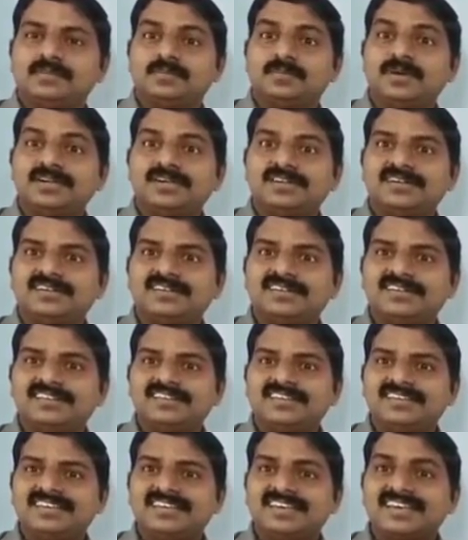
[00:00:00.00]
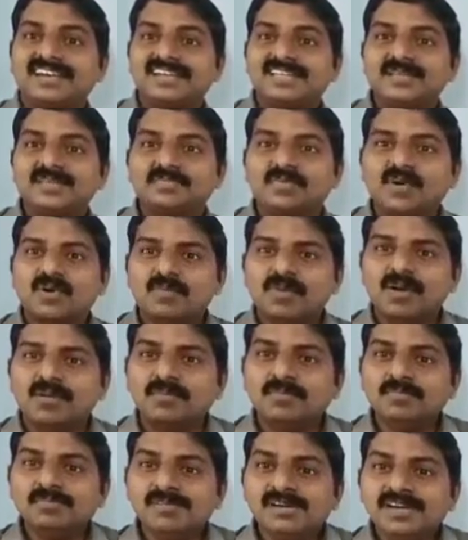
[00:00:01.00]
But here in the
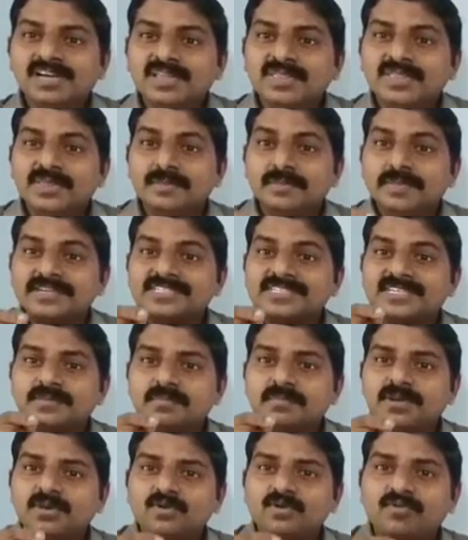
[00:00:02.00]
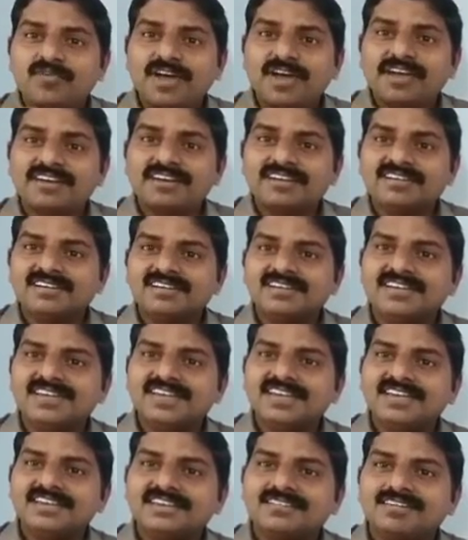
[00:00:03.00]
problem, the measurement of angle
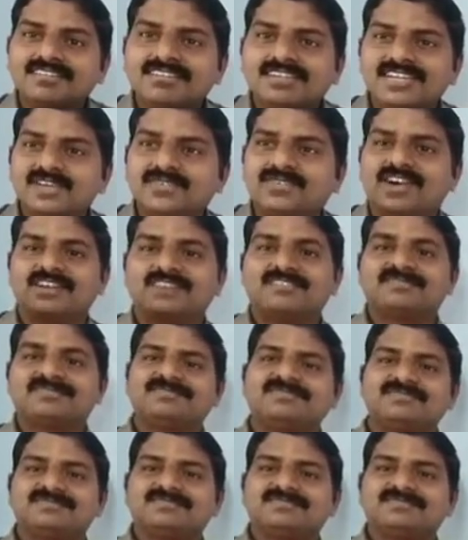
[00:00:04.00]
D not given,